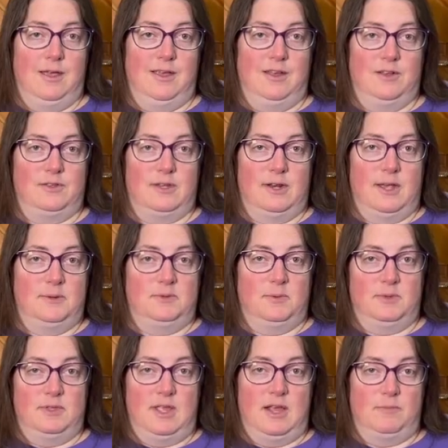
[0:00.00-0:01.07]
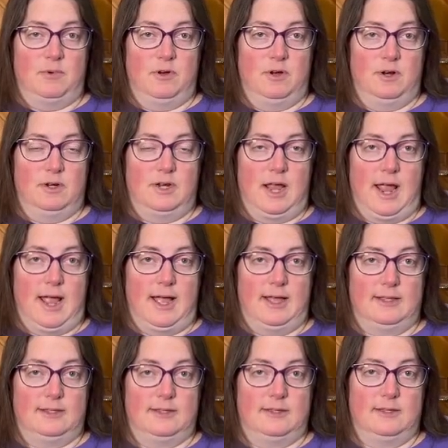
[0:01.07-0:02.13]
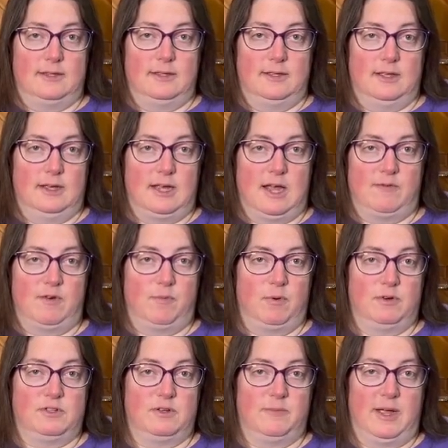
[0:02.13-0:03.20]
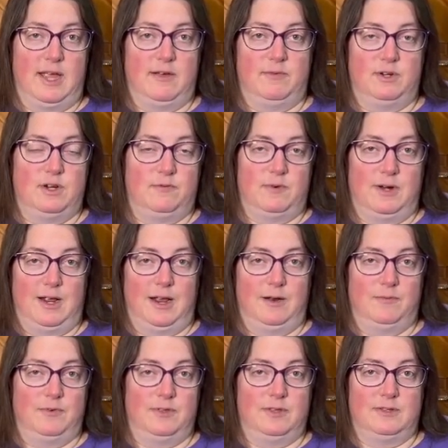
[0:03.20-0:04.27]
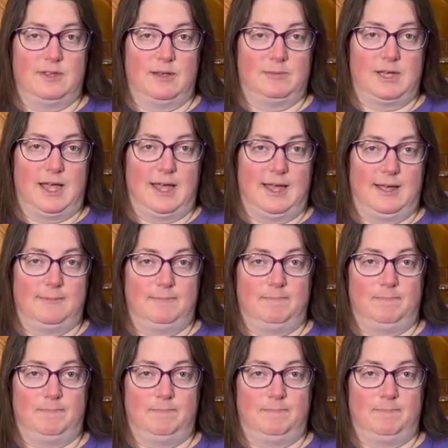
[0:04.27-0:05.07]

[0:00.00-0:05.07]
You know, sometimes with neighborhood cats, like every person might have a different name for the same cat.